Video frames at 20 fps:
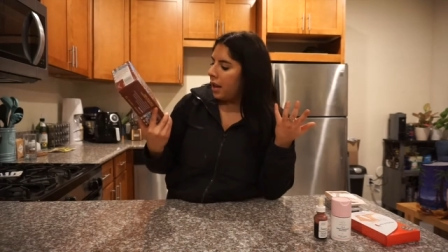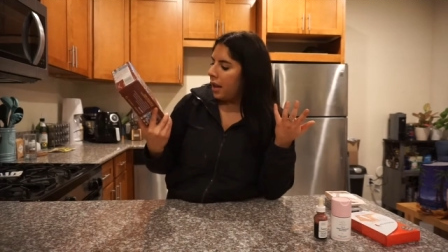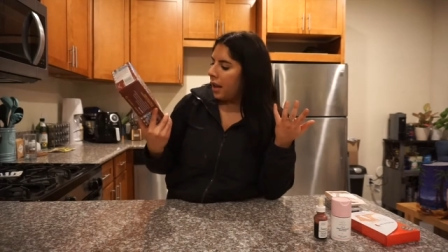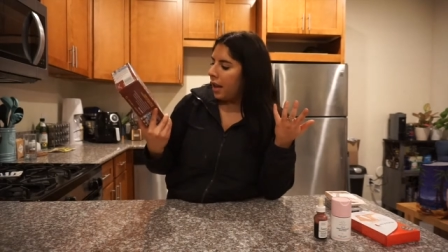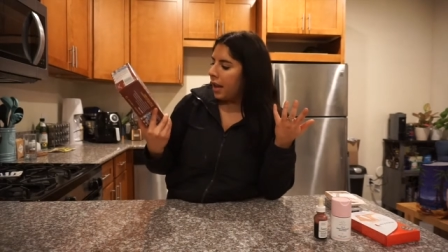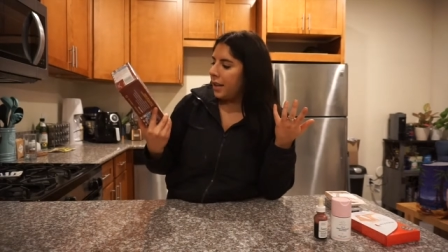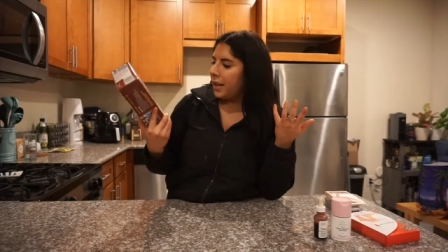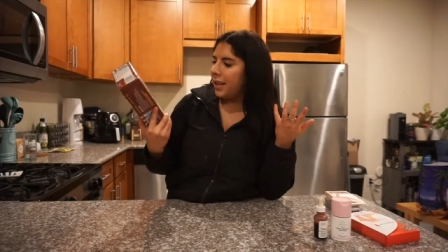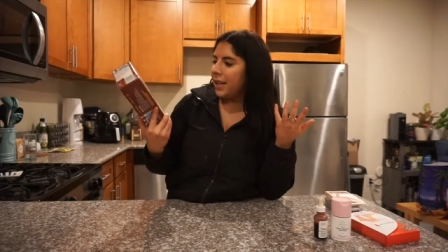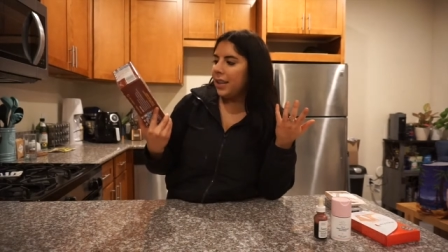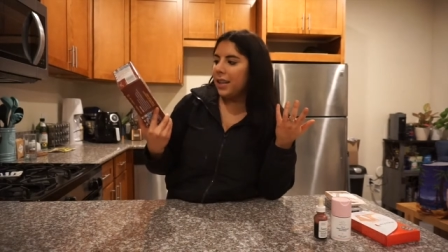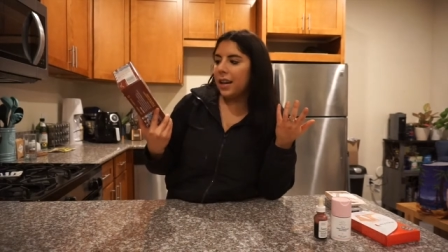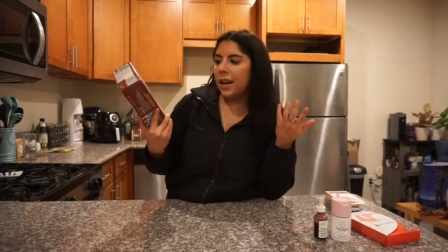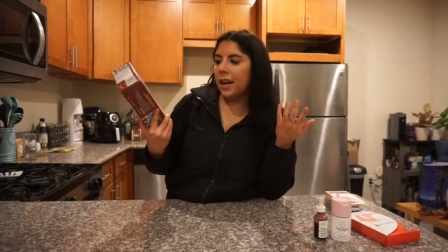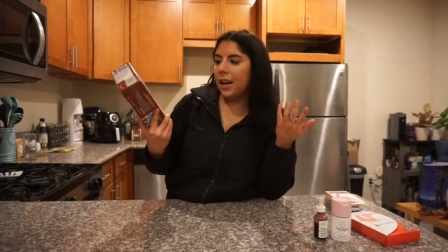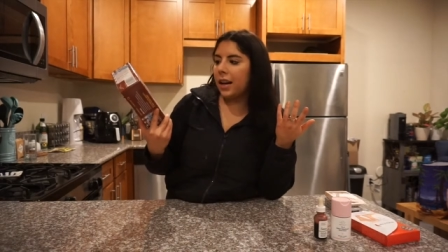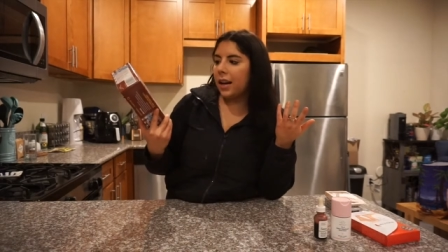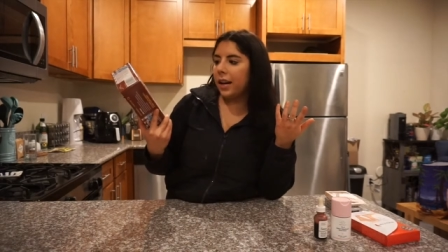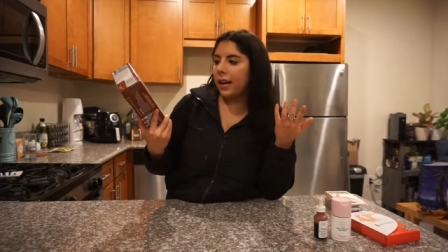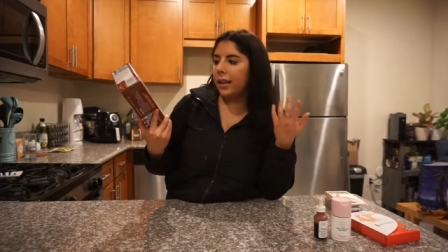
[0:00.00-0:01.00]
And
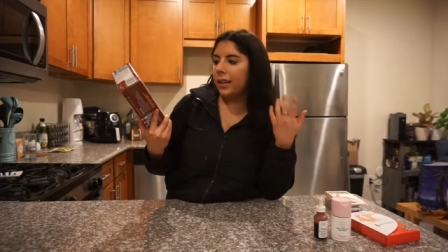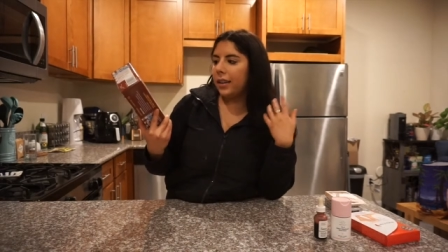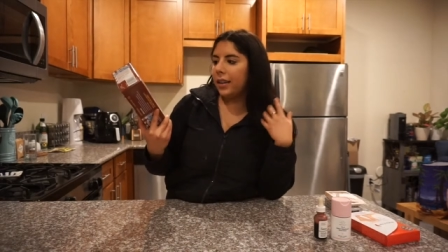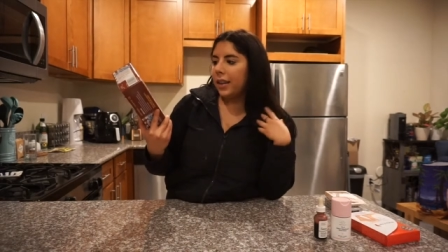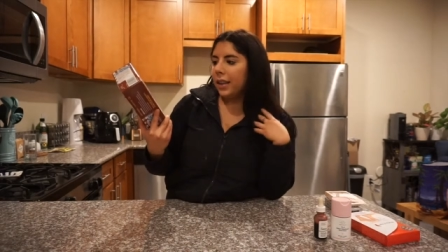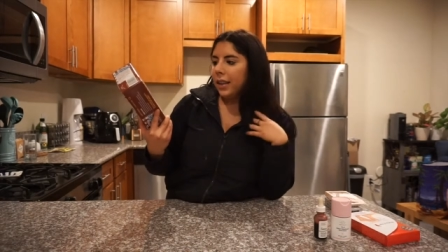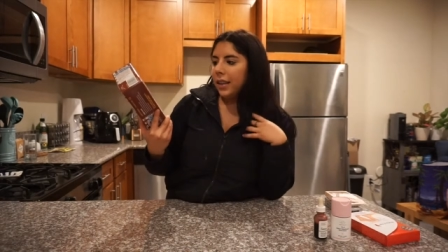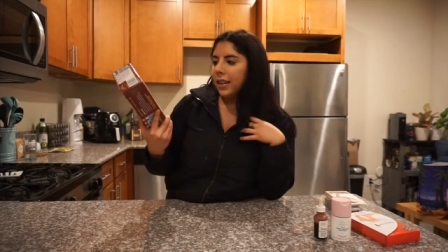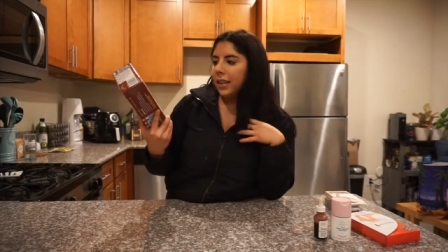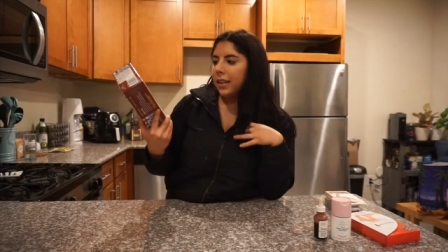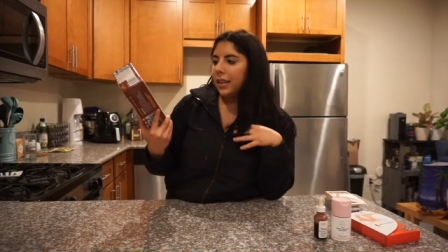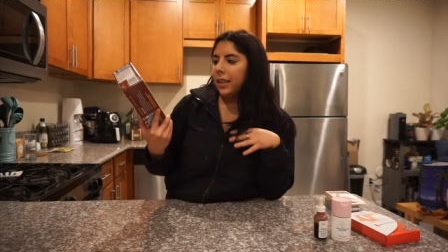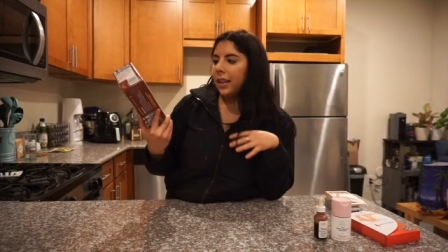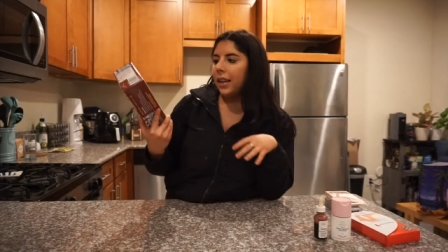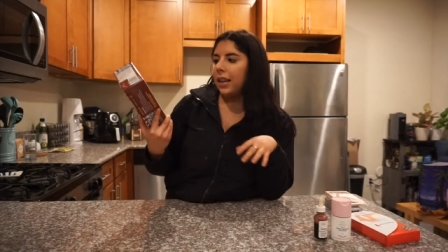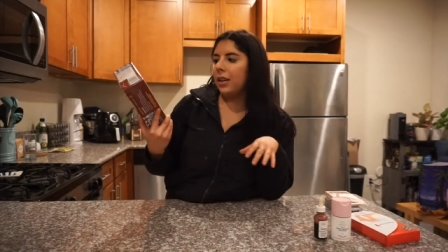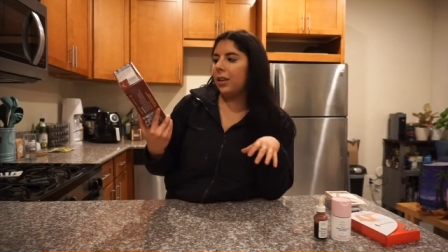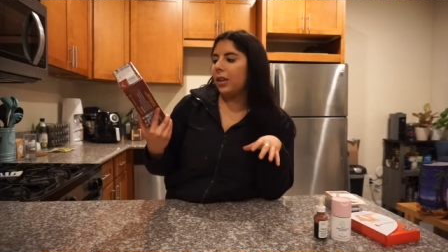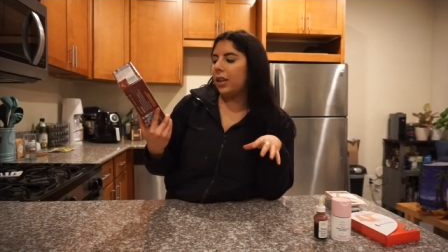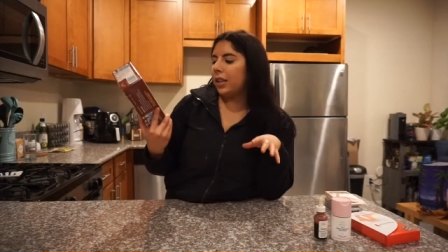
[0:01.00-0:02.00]
yeah, like
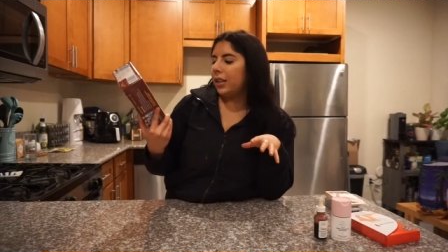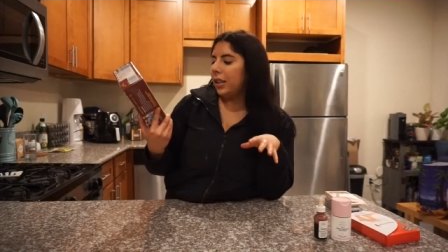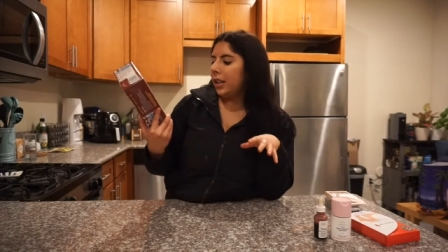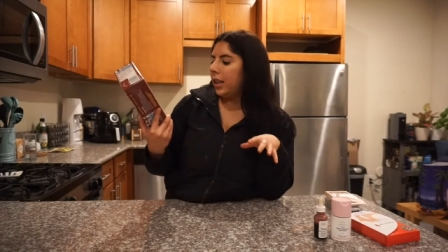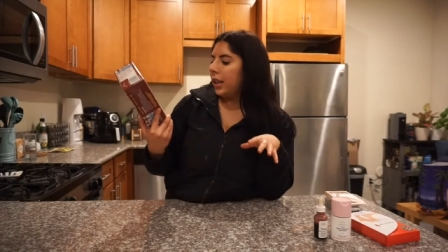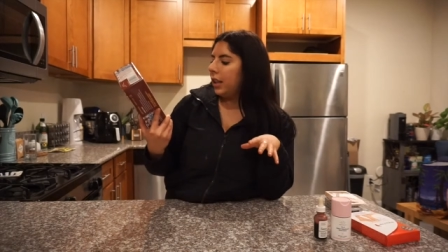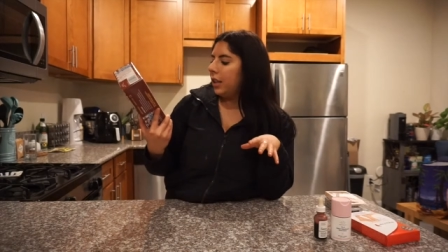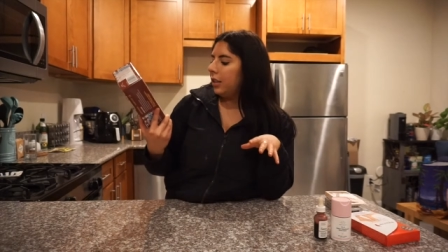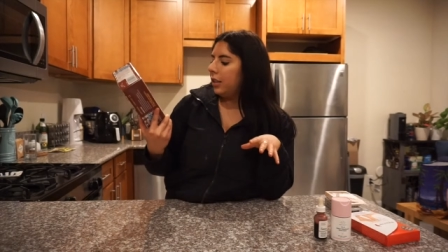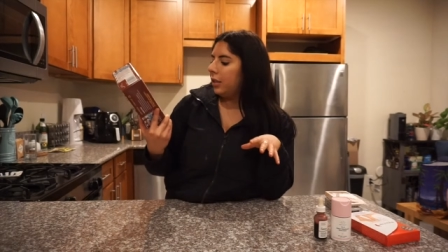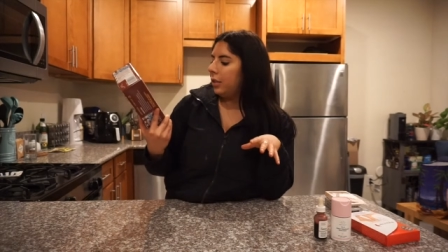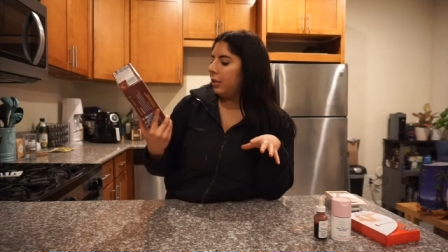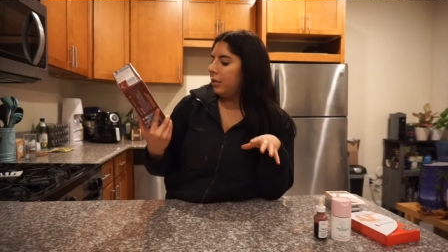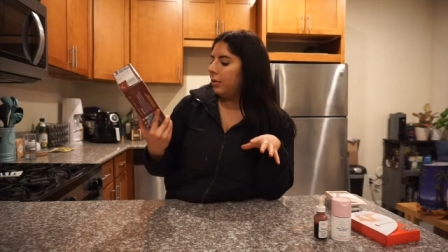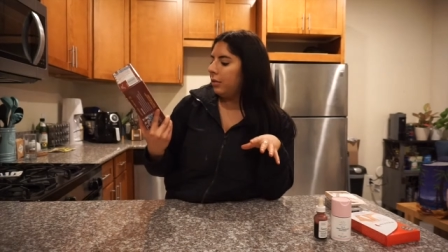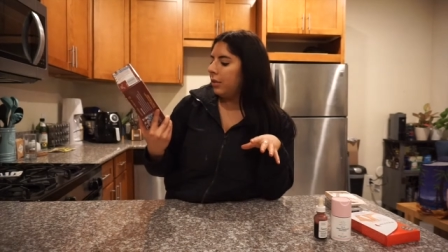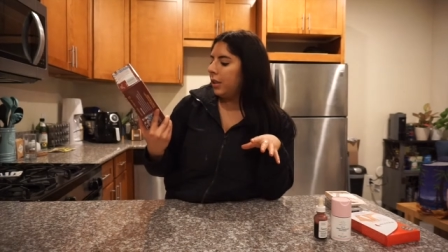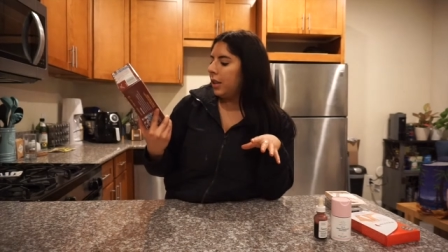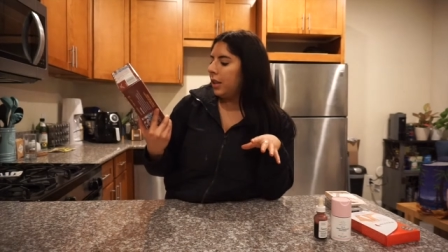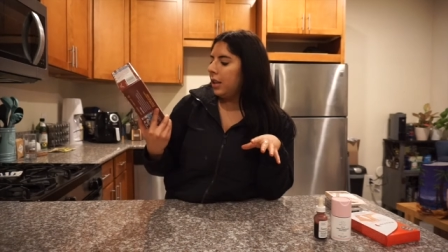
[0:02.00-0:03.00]
they are like
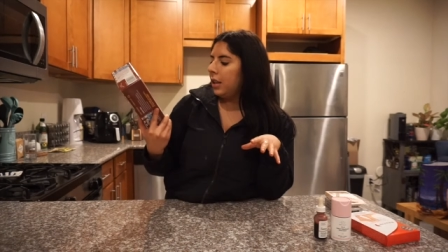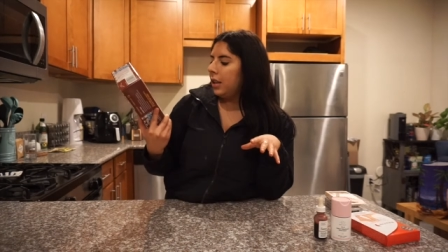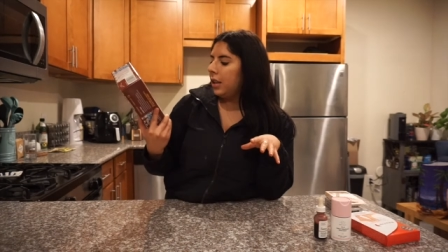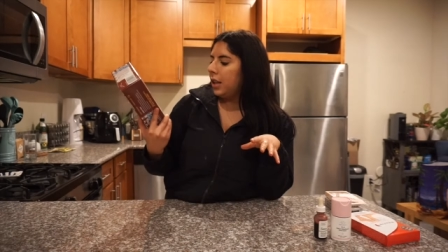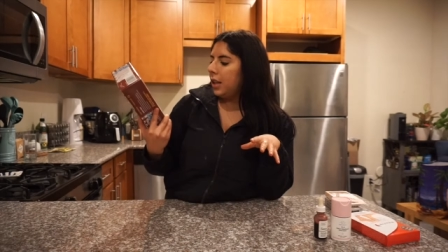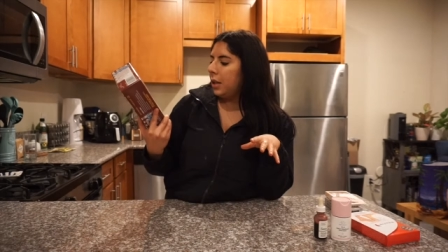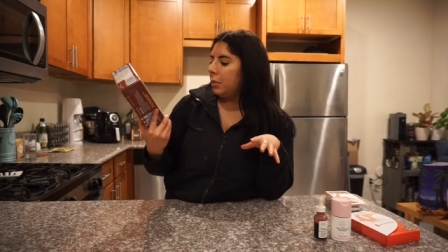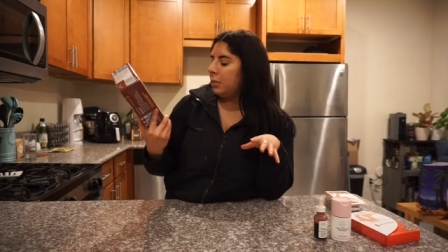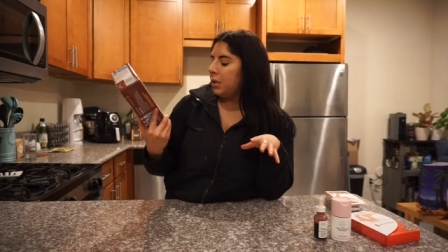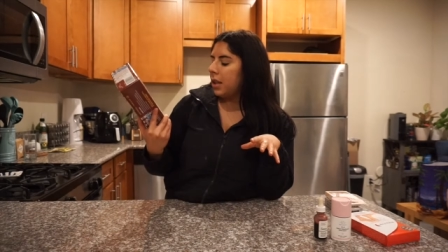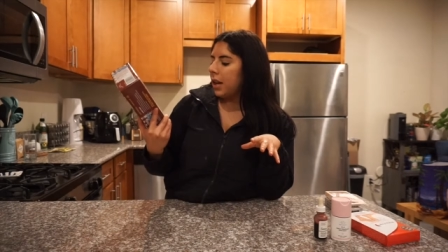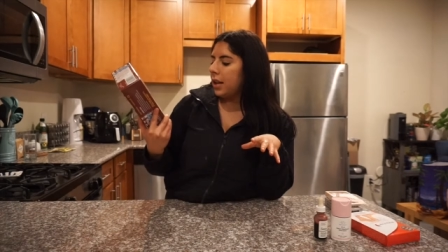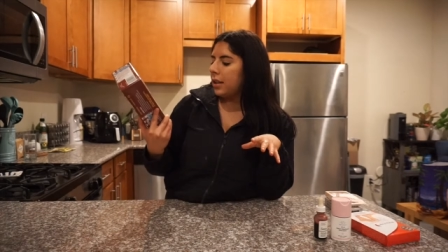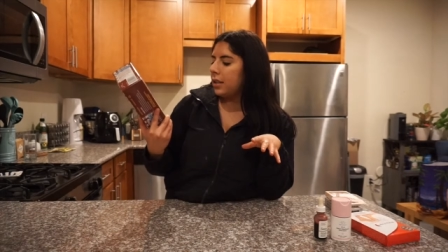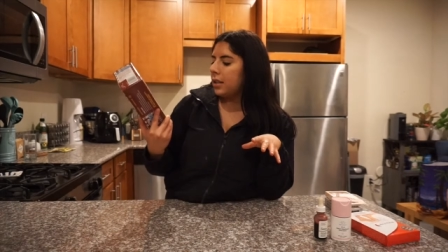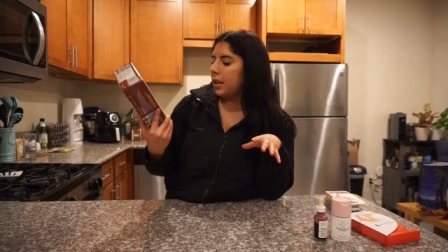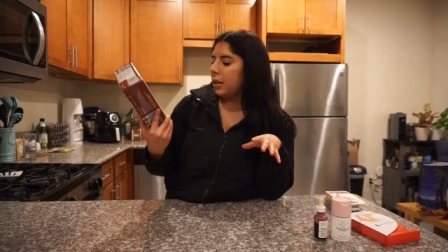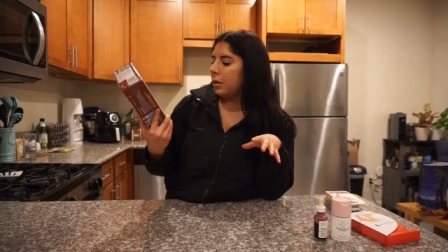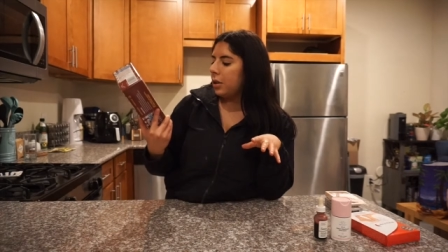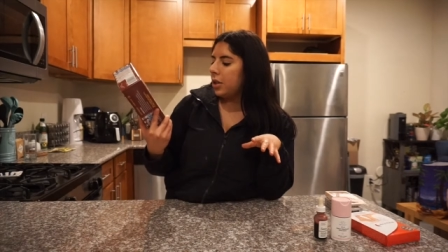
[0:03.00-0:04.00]
in
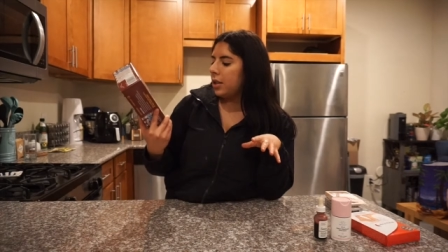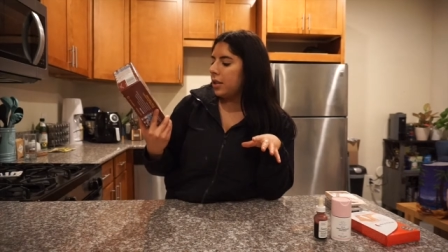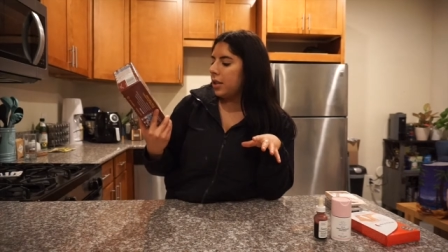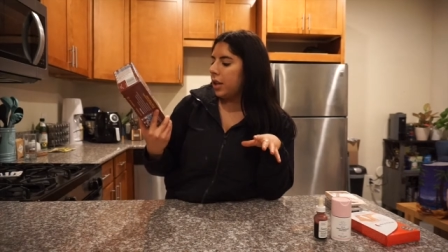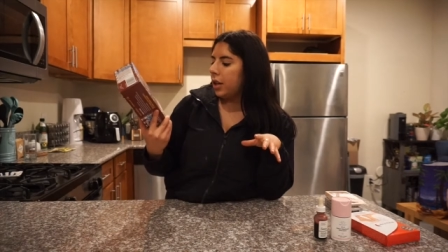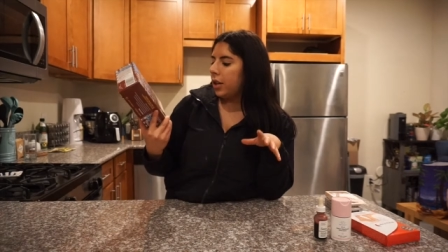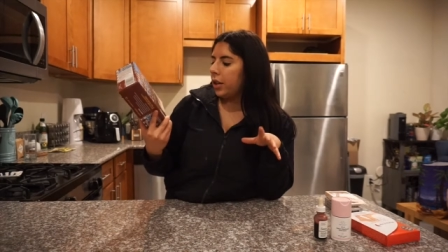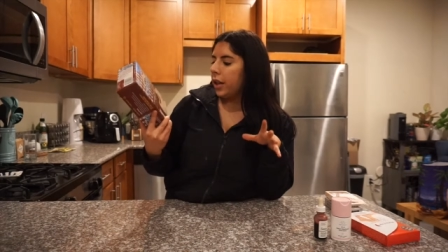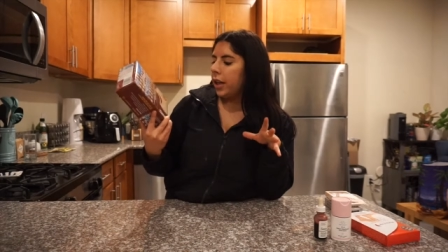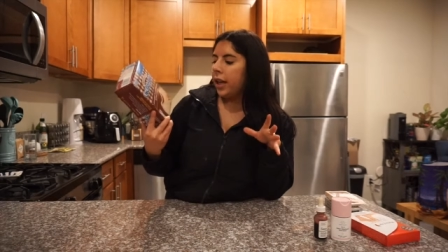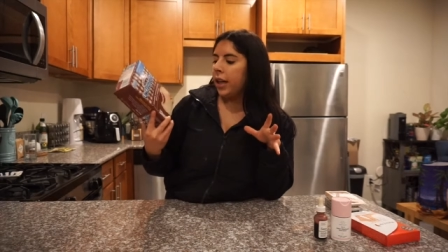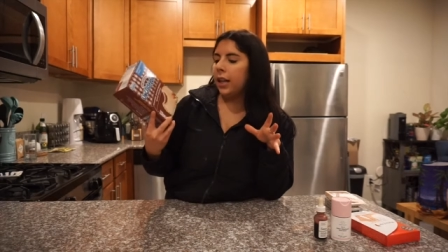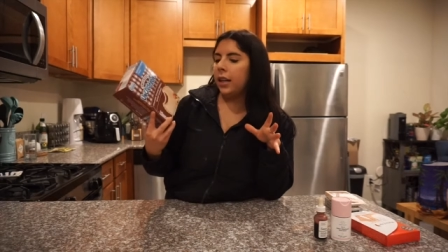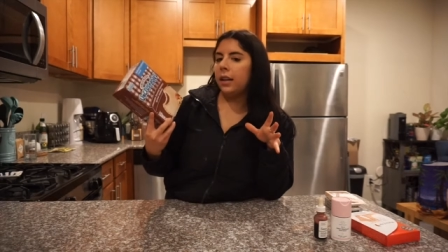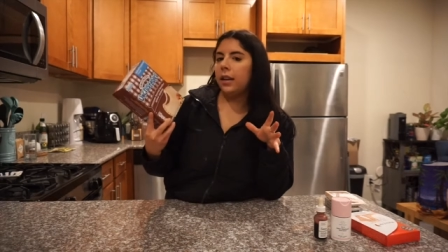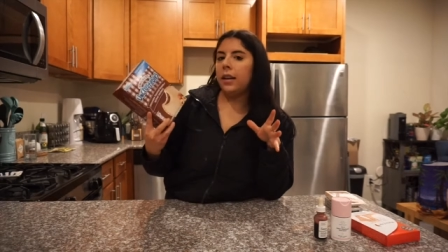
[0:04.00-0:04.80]
plastic, which isn't great.